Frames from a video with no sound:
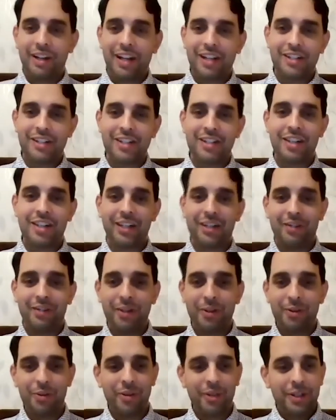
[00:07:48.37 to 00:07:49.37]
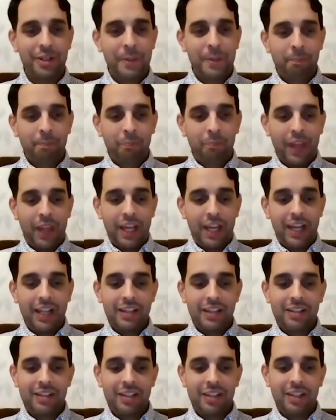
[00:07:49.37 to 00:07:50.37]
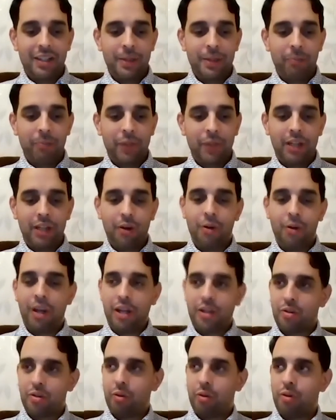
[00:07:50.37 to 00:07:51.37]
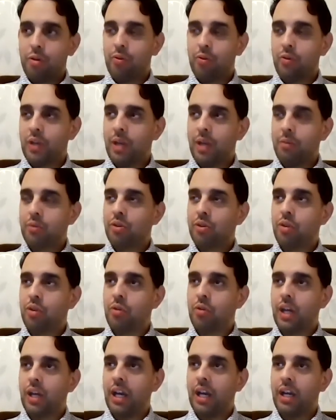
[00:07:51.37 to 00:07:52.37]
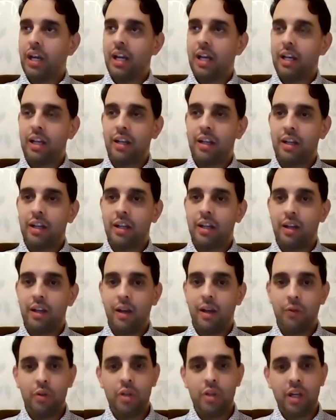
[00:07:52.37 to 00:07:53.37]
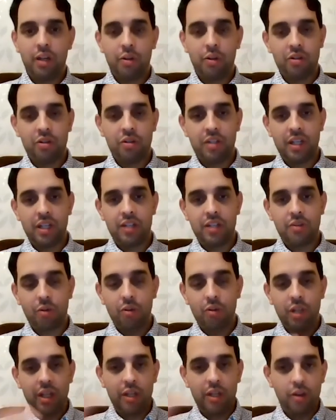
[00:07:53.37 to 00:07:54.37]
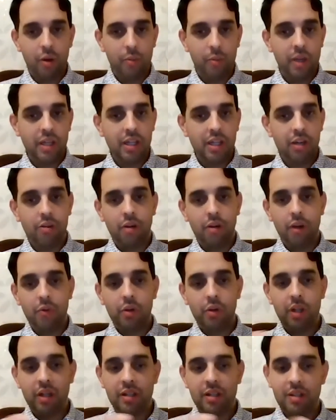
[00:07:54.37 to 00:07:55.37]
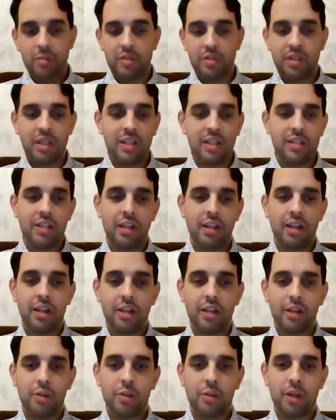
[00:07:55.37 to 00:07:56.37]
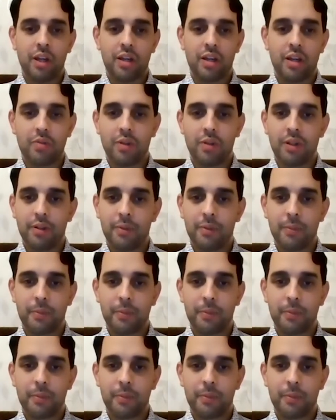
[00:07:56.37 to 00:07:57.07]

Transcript: nicely said, thank you. And okay, so you came to the UK, and have you done your studies only in Romania, or have you done some studies here in the UK as well?